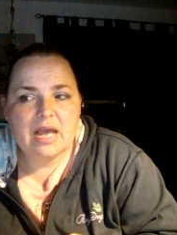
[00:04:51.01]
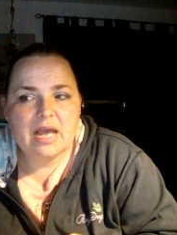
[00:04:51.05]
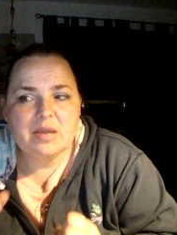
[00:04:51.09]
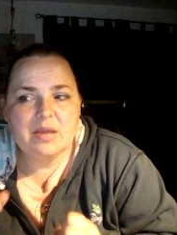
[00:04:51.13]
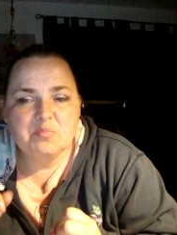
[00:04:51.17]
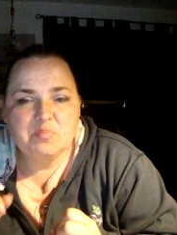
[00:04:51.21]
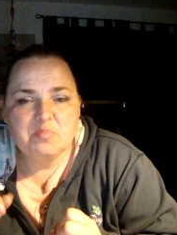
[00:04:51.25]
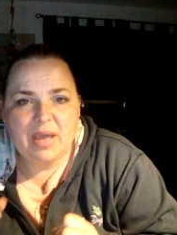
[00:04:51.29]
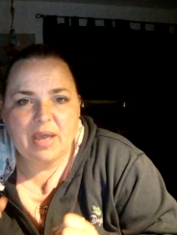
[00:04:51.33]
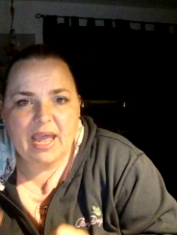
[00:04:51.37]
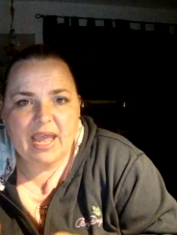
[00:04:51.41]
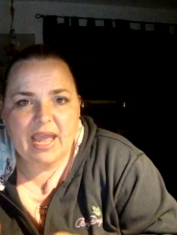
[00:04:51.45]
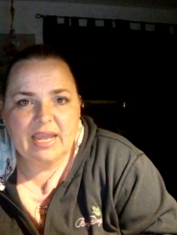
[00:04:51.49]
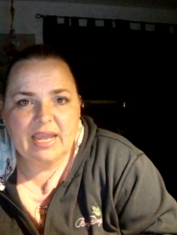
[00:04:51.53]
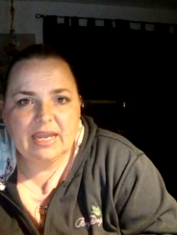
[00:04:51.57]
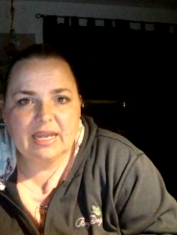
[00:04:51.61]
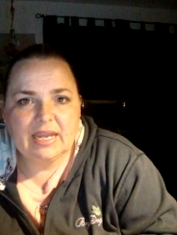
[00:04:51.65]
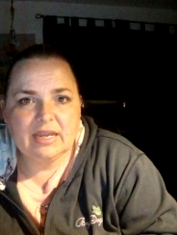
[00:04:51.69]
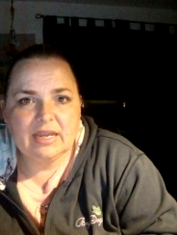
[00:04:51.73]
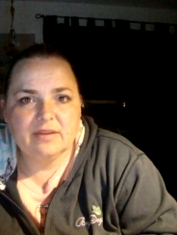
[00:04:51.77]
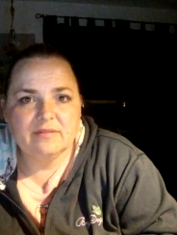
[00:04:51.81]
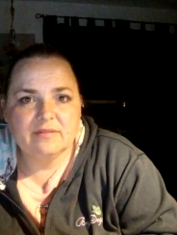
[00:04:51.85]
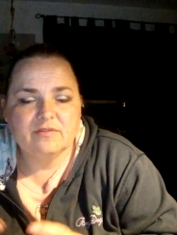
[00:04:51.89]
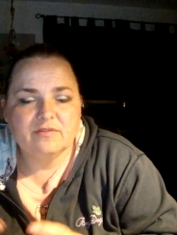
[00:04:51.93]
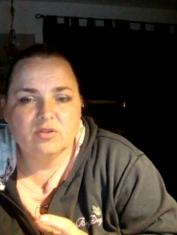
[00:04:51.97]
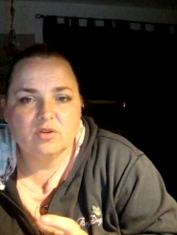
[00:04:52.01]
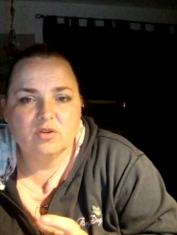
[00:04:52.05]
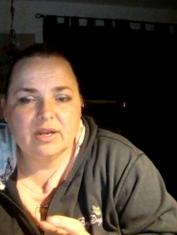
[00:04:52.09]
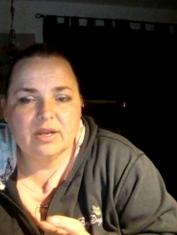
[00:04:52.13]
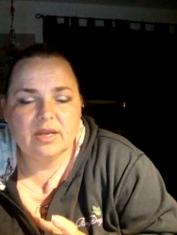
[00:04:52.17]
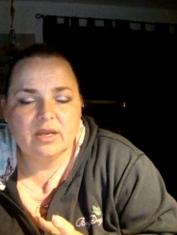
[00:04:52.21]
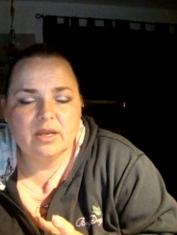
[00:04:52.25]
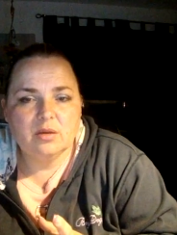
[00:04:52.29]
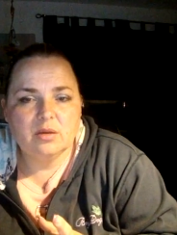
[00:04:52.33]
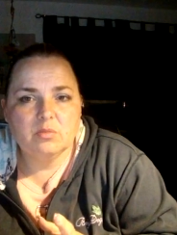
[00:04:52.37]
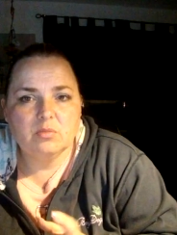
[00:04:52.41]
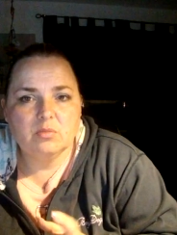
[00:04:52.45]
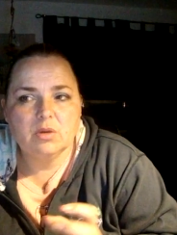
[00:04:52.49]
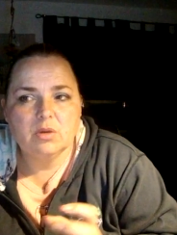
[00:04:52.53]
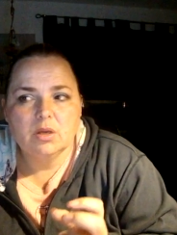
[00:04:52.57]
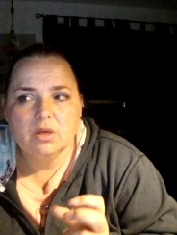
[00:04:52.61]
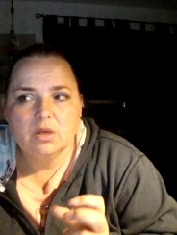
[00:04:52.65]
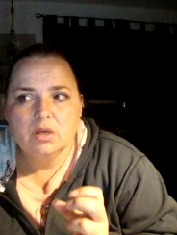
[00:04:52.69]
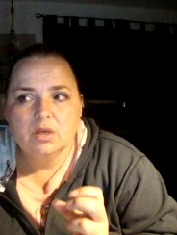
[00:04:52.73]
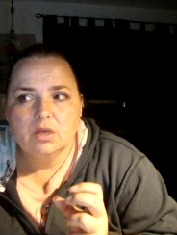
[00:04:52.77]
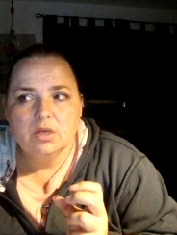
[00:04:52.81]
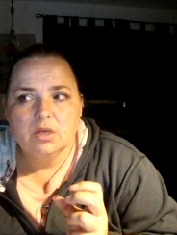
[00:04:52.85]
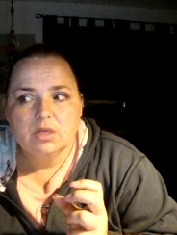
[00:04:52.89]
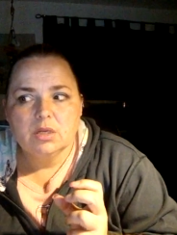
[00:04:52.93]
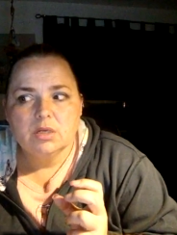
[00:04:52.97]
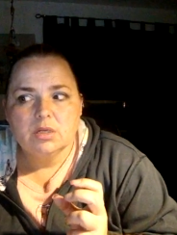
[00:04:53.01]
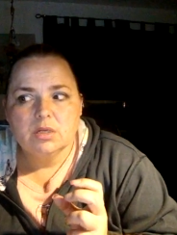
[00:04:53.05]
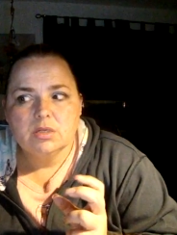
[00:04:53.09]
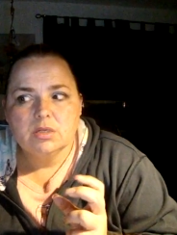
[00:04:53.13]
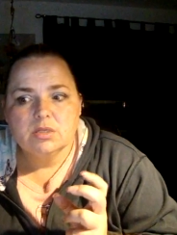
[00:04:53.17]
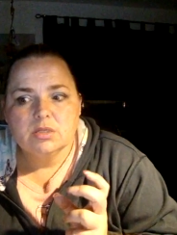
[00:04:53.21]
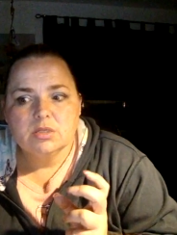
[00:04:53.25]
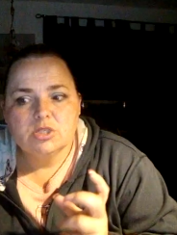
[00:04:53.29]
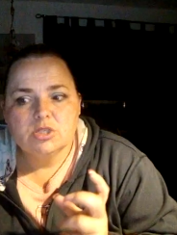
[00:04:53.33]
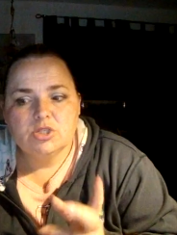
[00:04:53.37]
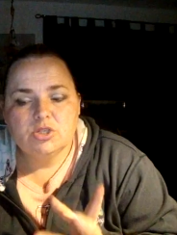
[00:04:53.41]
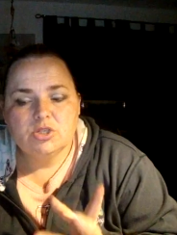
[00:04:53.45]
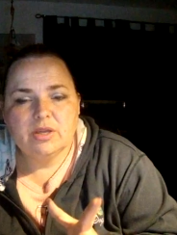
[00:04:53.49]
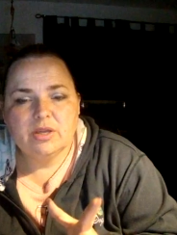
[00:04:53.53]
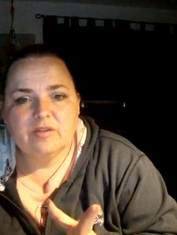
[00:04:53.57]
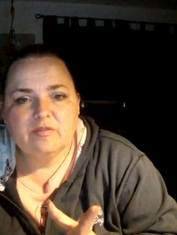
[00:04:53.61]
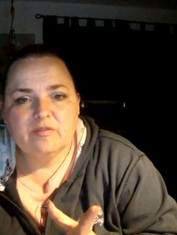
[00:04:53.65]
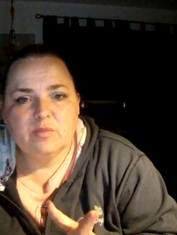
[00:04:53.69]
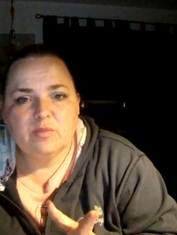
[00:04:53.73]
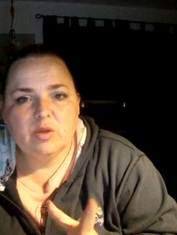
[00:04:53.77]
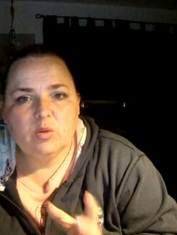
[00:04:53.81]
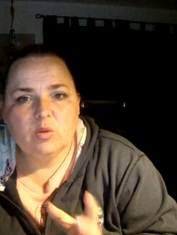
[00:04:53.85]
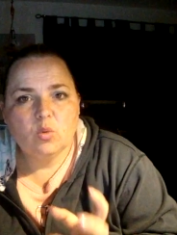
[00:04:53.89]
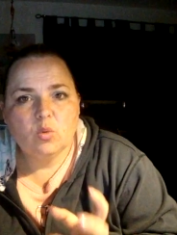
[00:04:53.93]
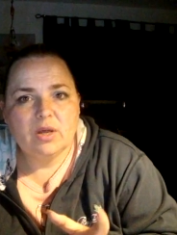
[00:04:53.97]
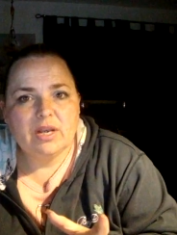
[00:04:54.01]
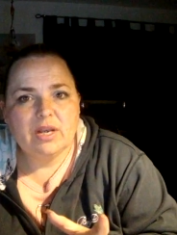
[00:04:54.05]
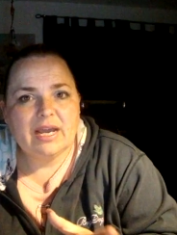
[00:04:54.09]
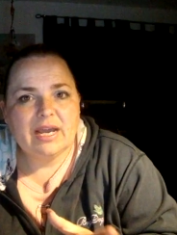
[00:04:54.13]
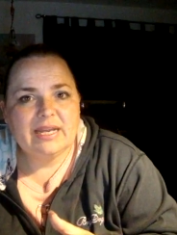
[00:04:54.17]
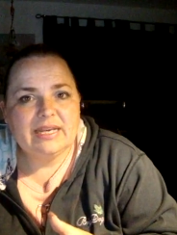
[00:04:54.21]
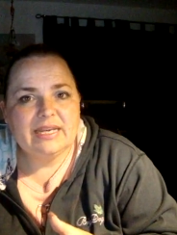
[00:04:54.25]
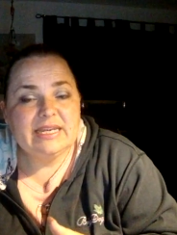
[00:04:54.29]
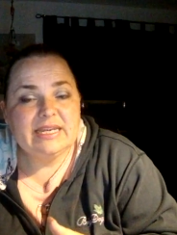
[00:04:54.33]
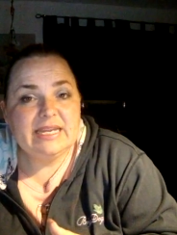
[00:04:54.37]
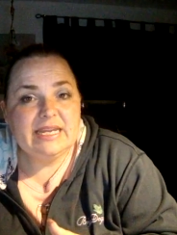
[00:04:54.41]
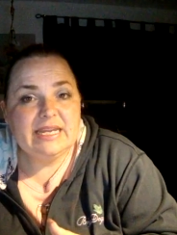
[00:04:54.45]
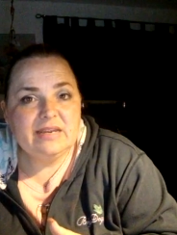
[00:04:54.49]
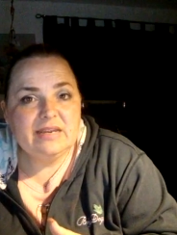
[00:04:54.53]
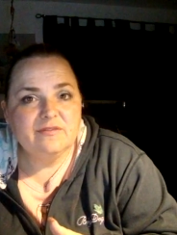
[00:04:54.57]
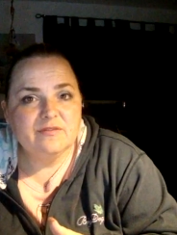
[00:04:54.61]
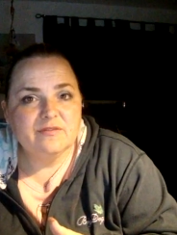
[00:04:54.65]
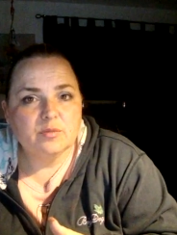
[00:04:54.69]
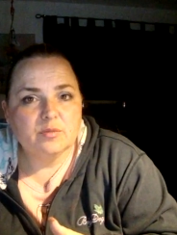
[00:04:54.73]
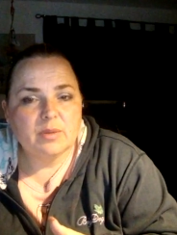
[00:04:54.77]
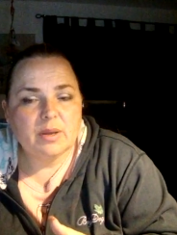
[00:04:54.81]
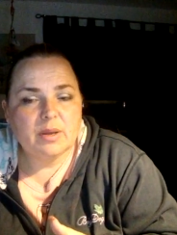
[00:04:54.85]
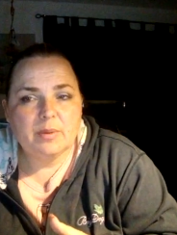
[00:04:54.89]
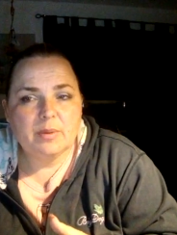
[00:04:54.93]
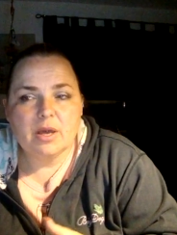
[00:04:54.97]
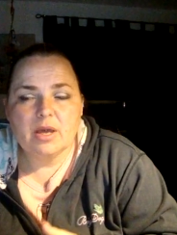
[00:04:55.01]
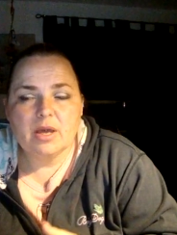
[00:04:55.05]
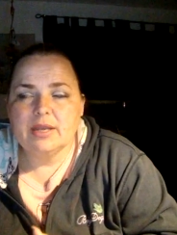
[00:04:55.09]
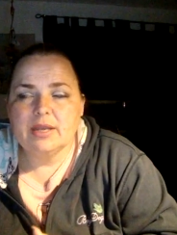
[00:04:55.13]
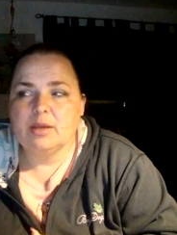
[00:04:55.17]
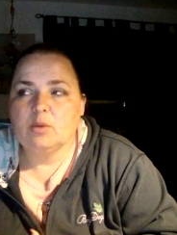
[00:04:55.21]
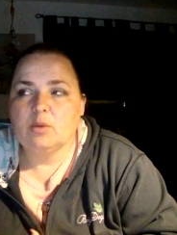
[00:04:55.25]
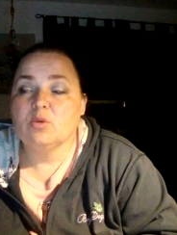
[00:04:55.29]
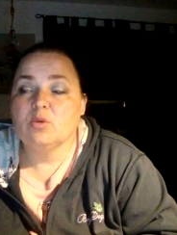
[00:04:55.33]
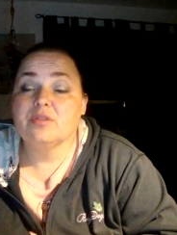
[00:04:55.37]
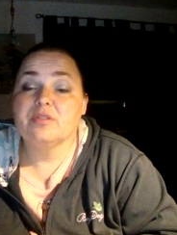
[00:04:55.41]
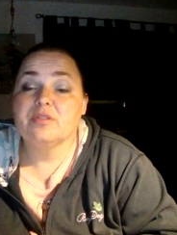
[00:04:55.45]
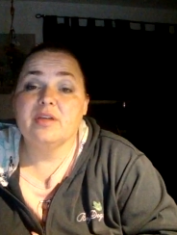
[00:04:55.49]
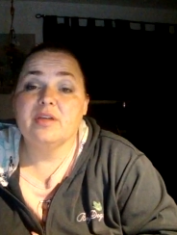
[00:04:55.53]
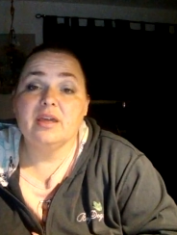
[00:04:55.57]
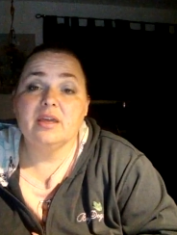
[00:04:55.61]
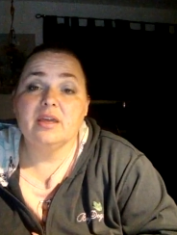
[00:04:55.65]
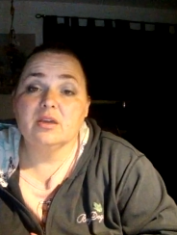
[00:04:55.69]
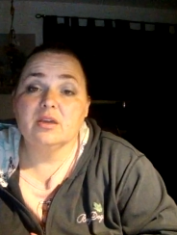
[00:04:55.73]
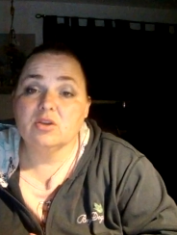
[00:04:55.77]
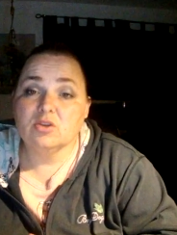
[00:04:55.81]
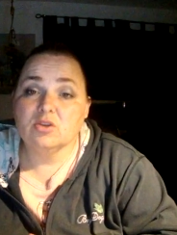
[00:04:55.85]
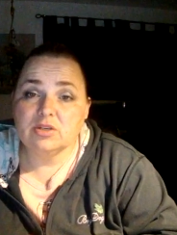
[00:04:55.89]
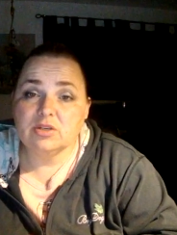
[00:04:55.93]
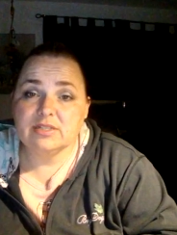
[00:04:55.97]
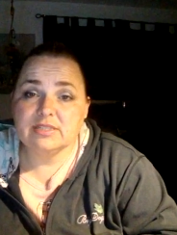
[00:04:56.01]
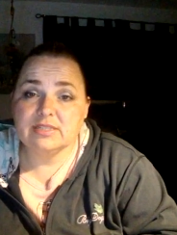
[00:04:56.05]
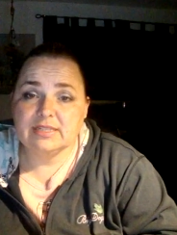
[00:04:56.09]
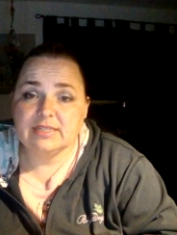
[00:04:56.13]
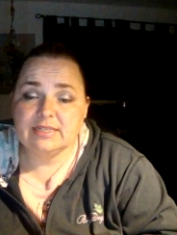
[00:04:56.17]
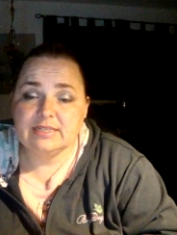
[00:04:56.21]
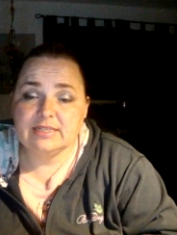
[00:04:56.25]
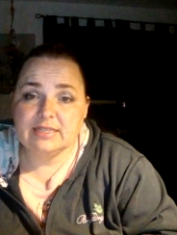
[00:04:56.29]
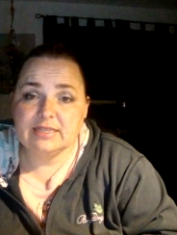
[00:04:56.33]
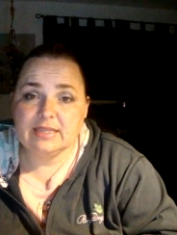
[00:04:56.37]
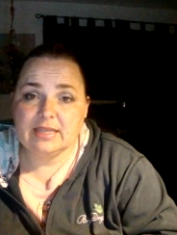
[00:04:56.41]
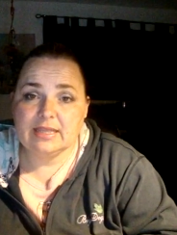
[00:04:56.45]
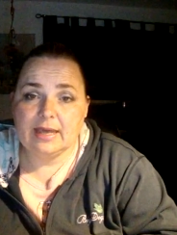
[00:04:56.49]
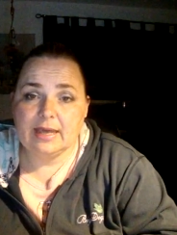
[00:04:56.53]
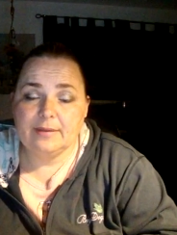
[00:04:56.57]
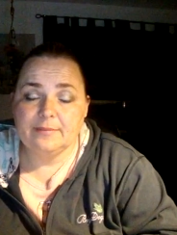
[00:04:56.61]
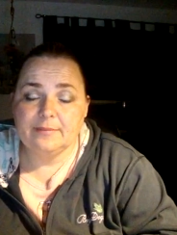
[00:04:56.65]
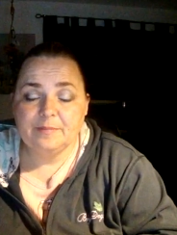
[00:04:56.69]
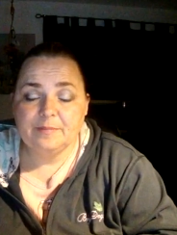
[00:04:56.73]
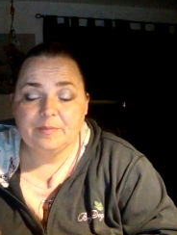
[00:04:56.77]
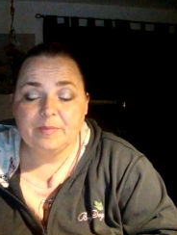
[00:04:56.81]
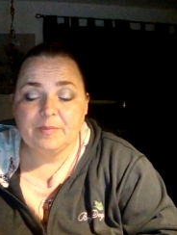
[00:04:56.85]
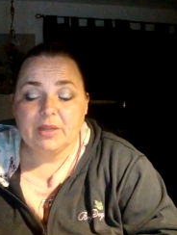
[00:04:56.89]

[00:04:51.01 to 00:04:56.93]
I'm paying for him to give me what I need for my body. Well, thank goodness I did that.